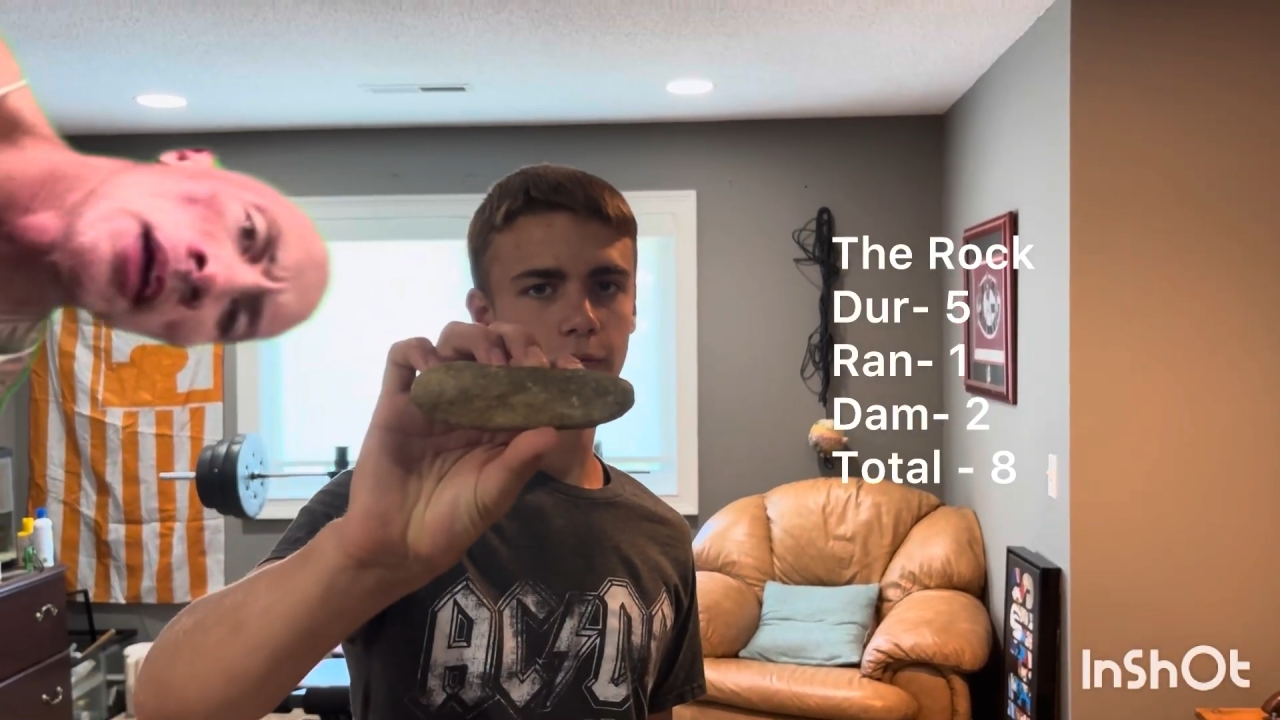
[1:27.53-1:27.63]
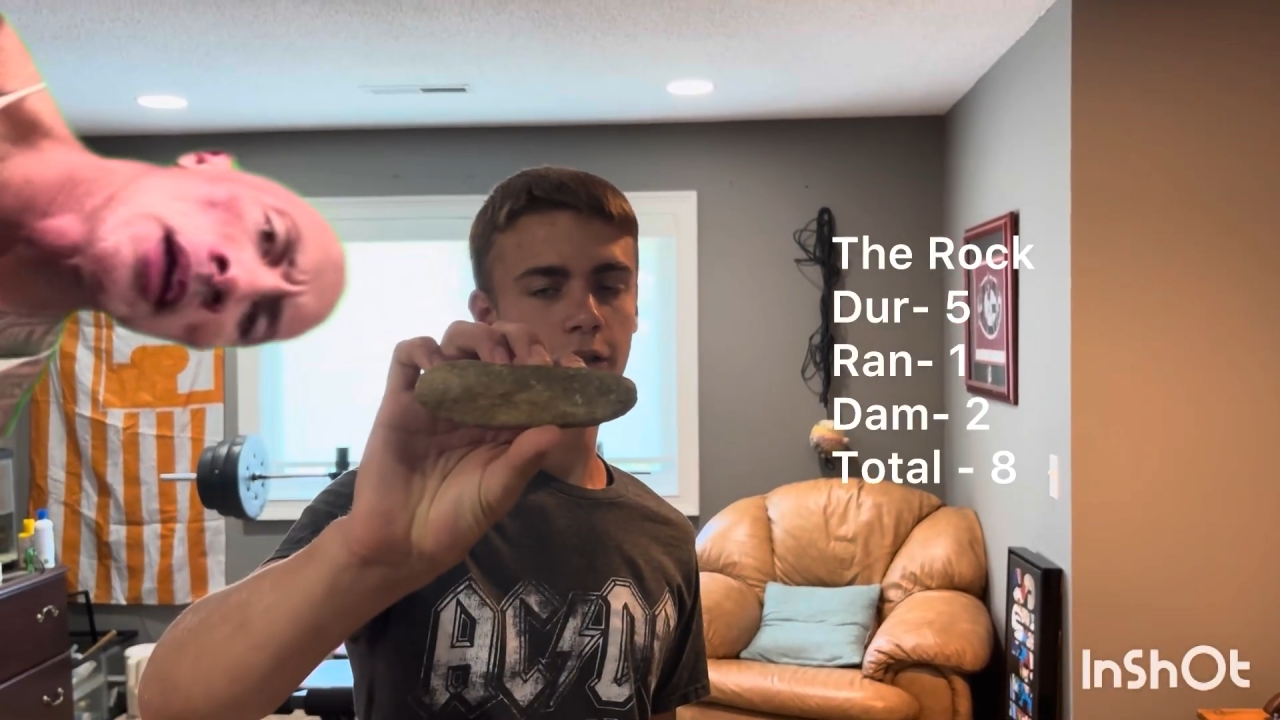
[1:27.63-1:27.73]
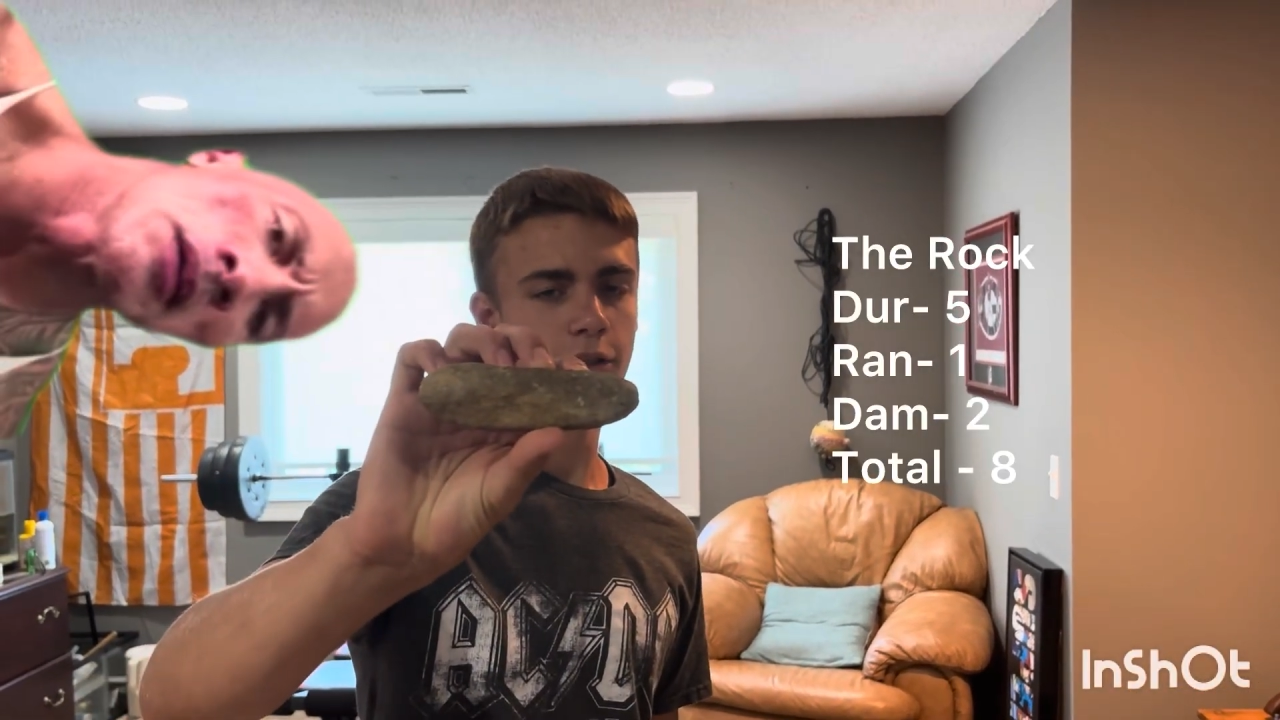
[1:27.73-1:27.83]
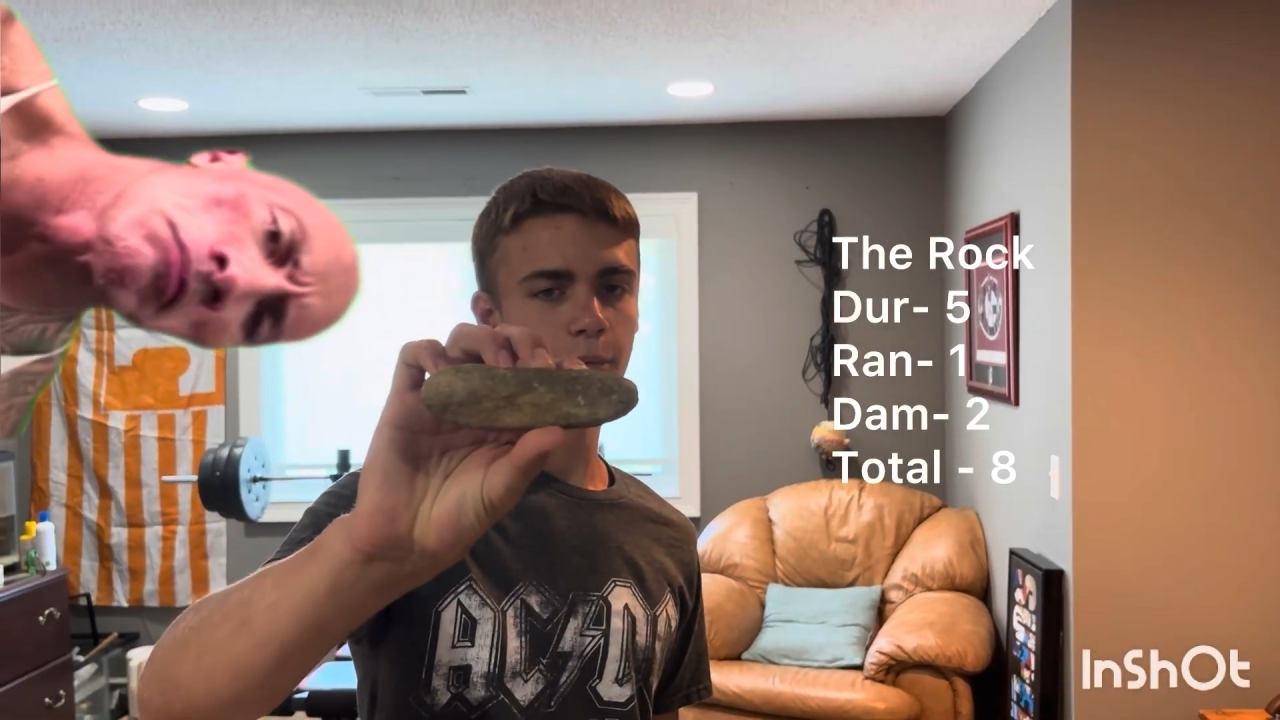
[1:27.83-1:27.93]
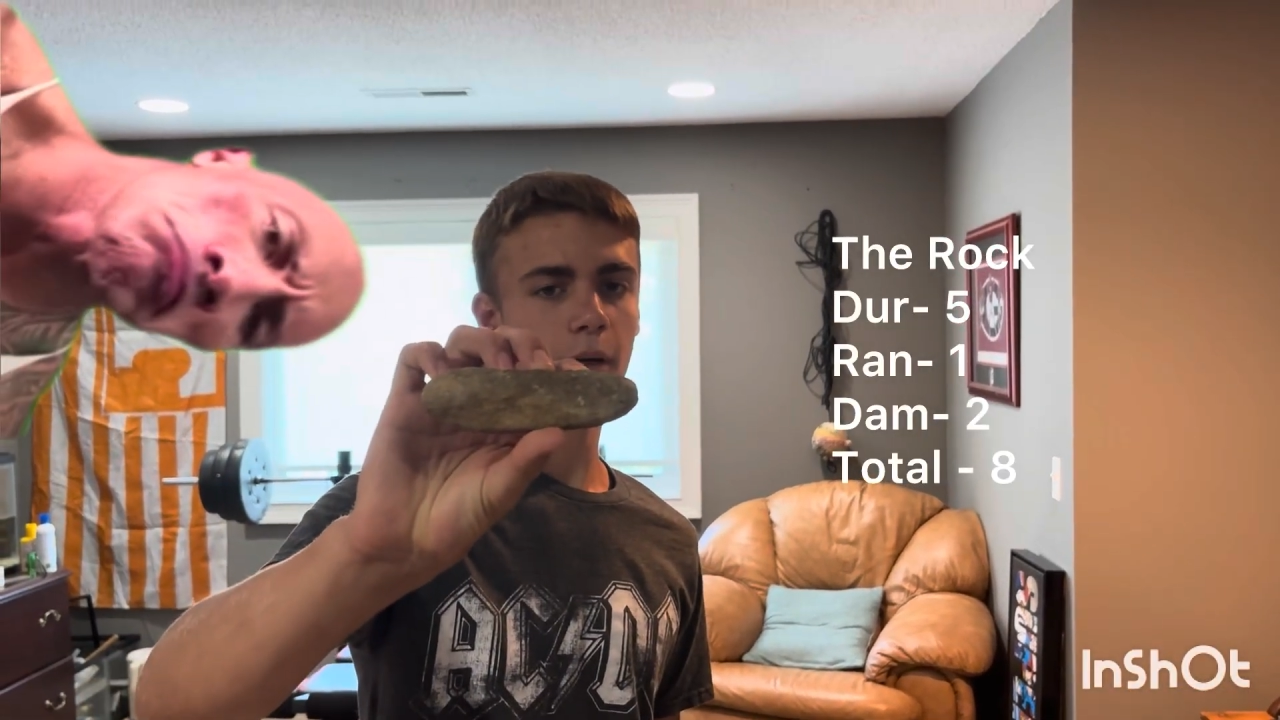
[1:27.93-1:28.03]

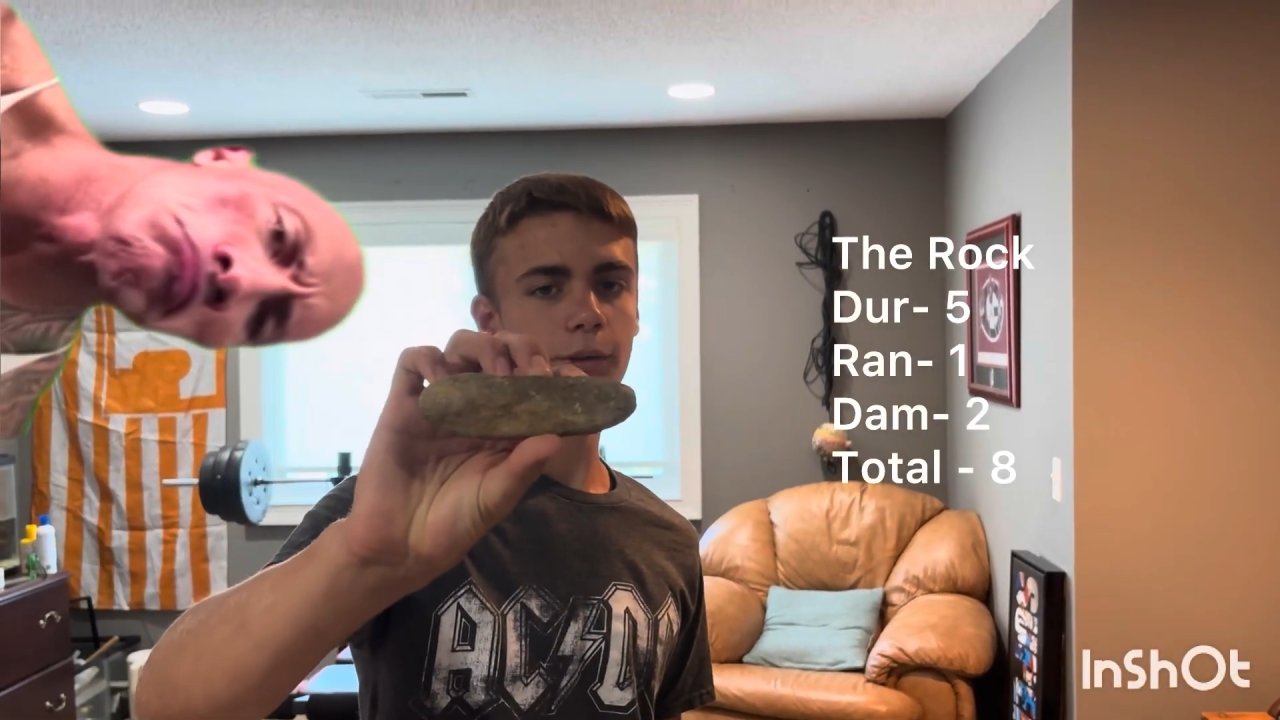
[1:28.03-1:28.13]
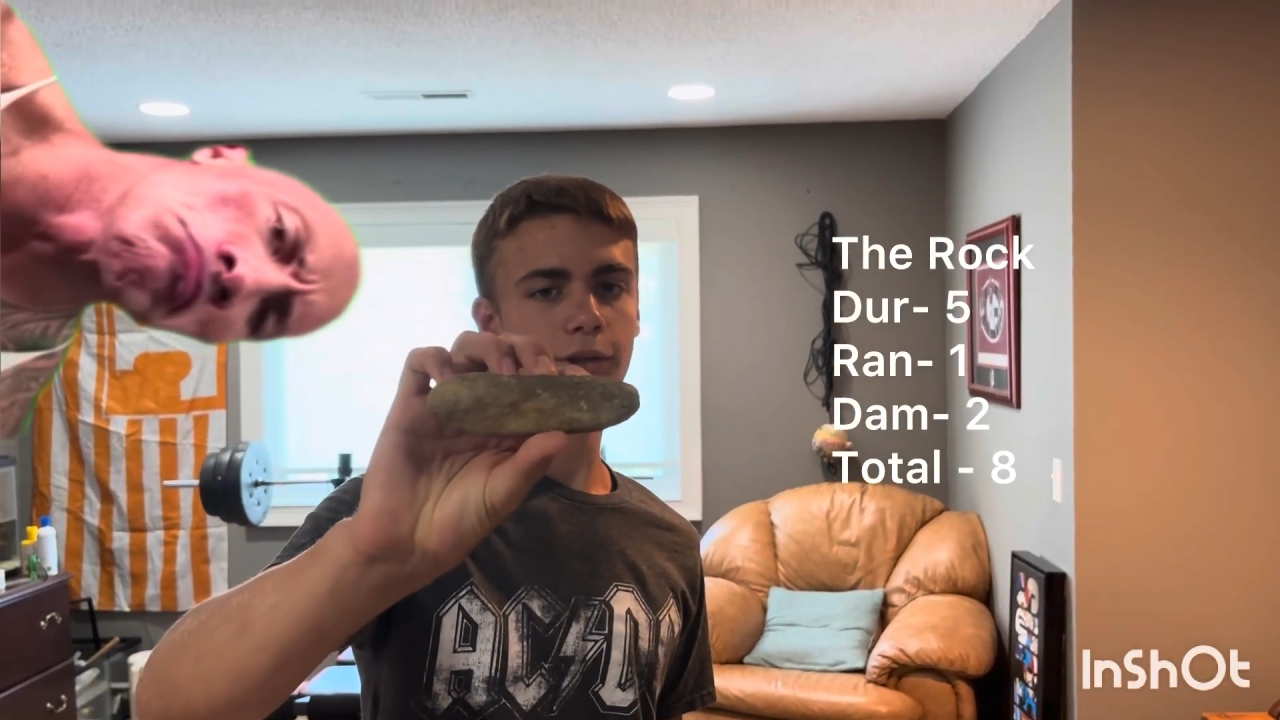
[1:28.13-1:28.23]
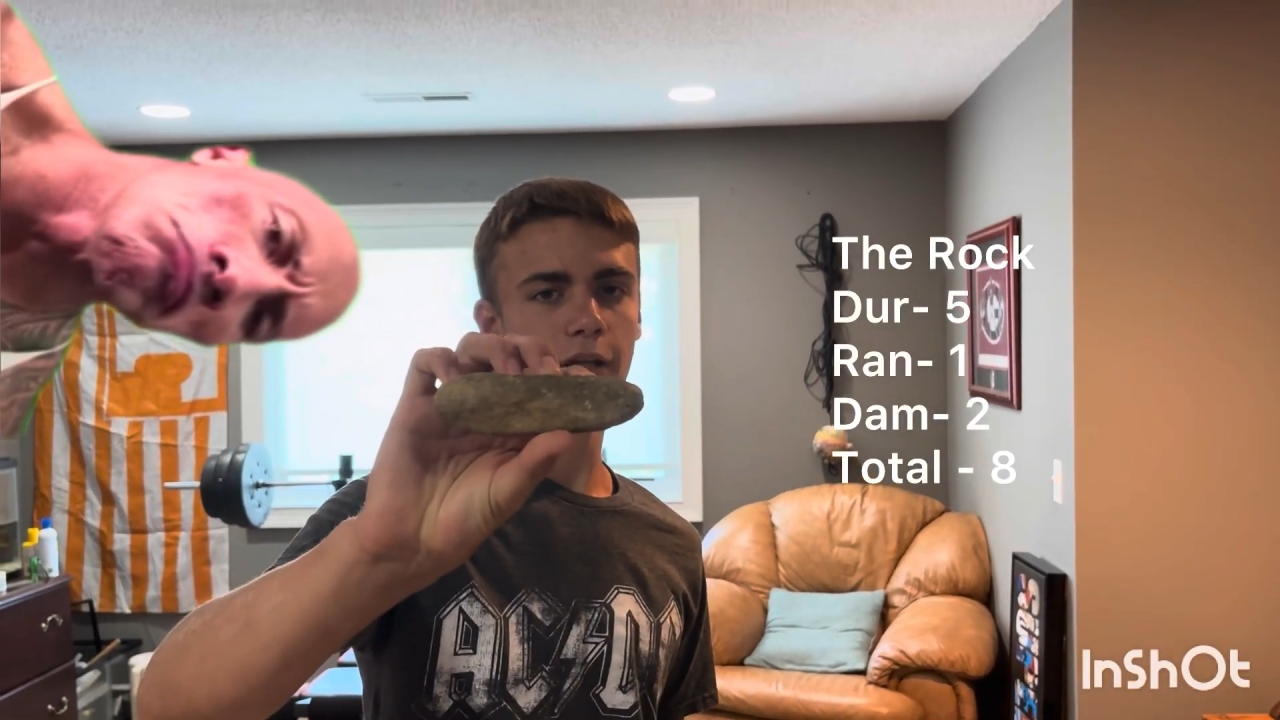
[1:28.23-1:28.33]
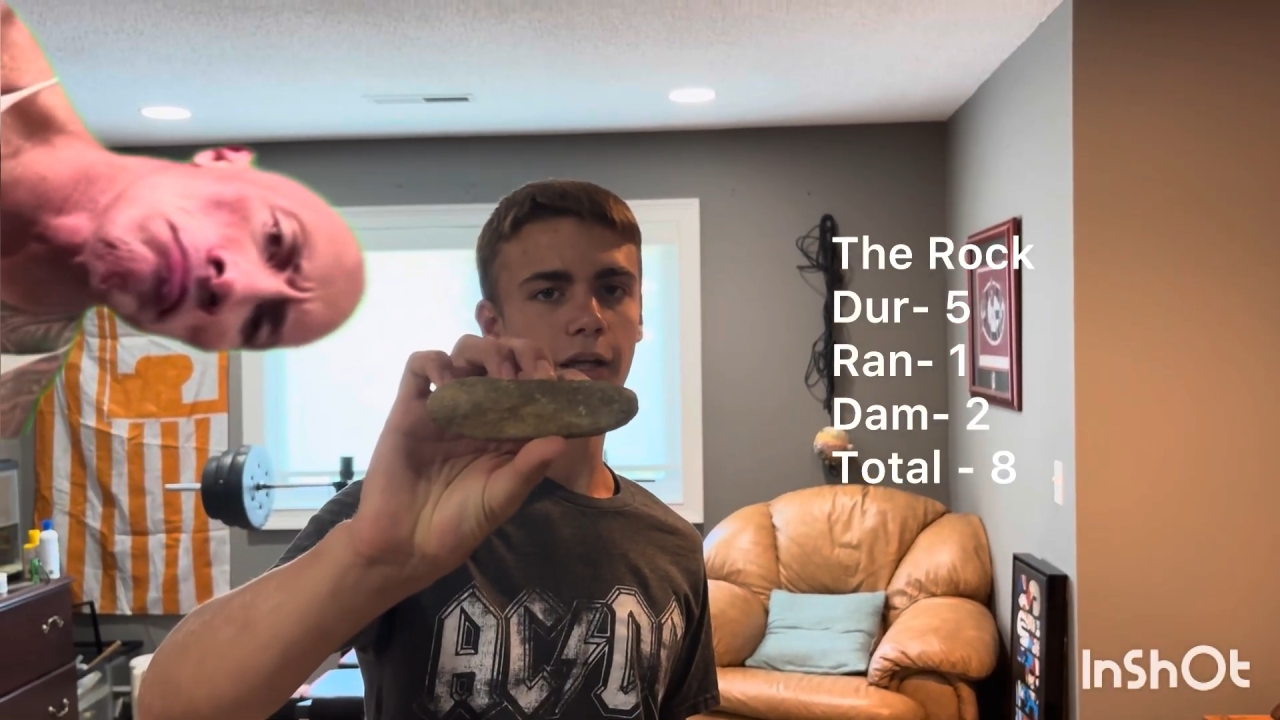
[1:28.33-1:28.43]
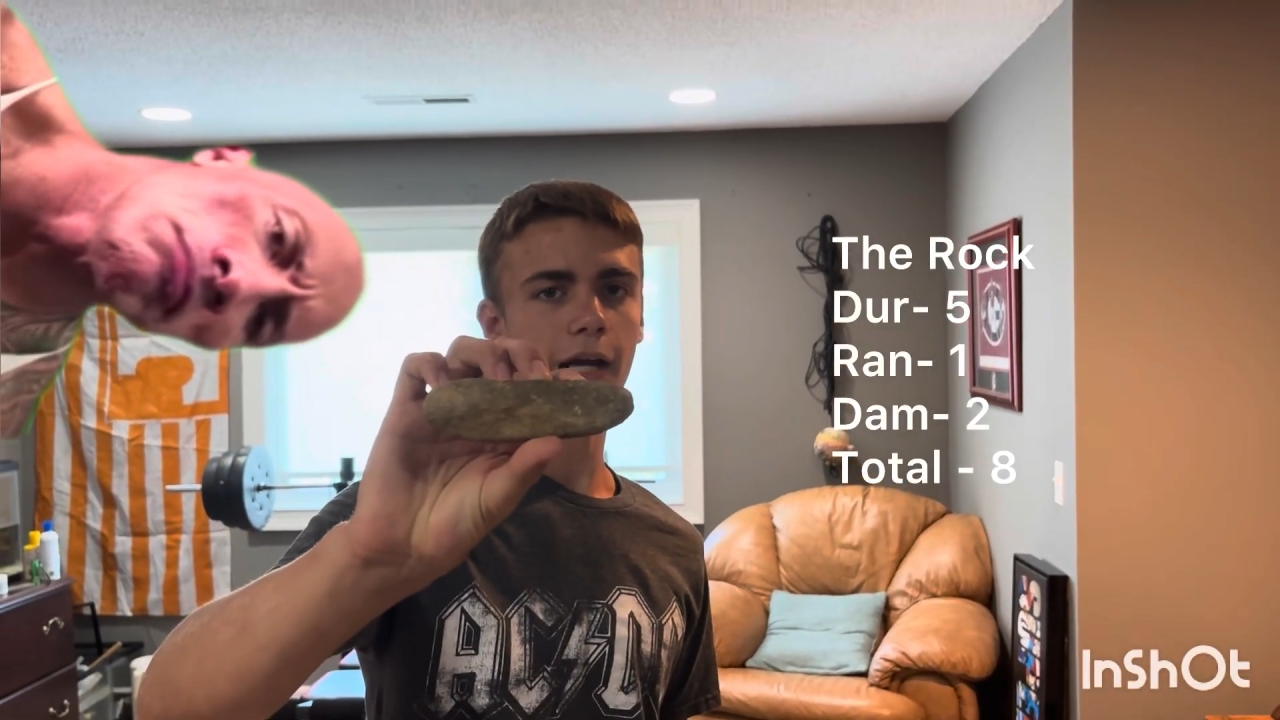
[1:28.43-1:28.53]
You're probably thinking,